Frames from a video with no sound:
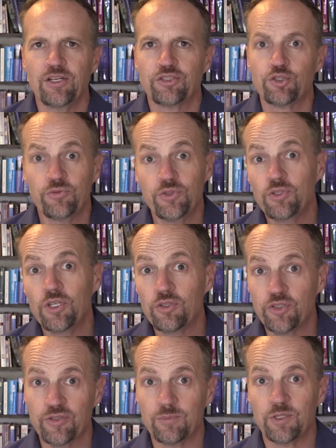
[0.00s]
So if you know
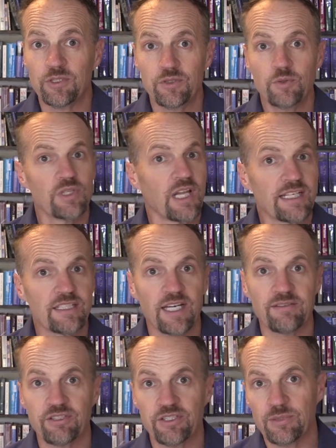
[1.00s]
someone who would like to
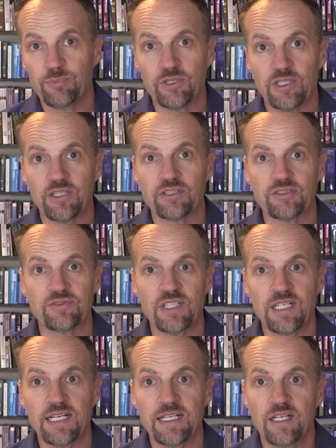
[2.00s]
have a deeper knowledge of
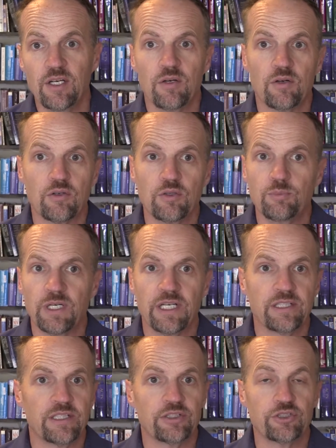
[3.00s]
God or who
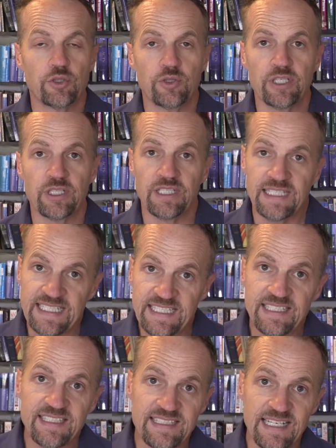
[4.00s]
might enjoy an
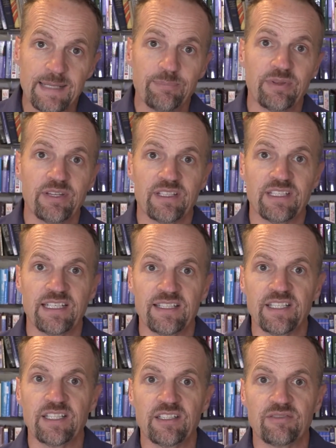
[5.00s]
in-depth
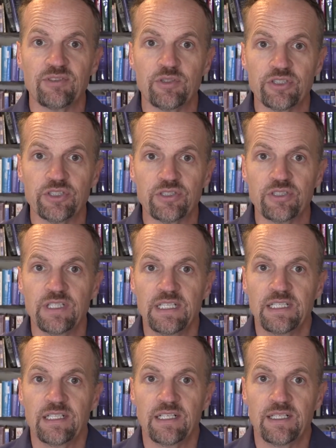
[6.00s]
daily devotional
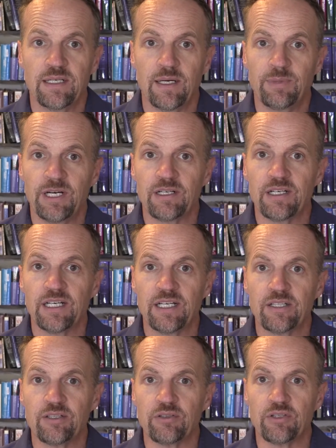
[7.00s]
about
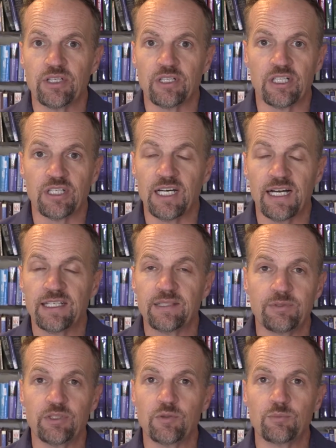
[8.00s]
God or that could guide
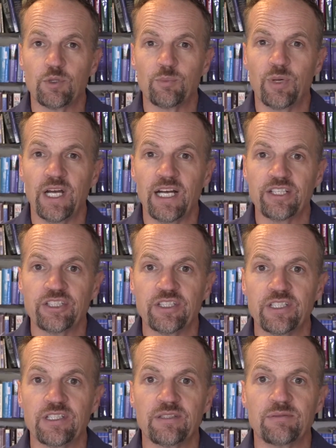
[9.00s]
them into a more
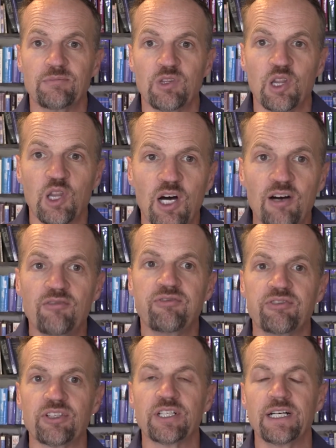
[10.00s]
passionate love
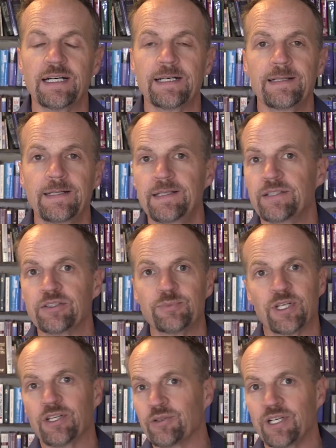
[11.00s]
for God, this would
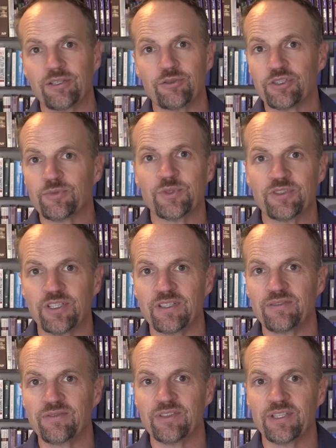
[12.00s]
make a great Christmas
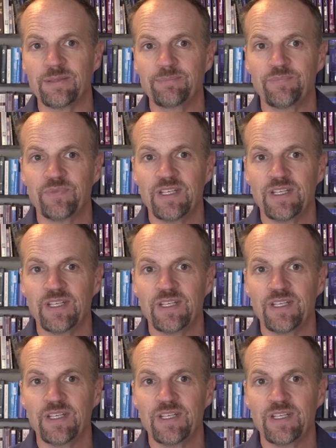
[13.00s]
gift for them.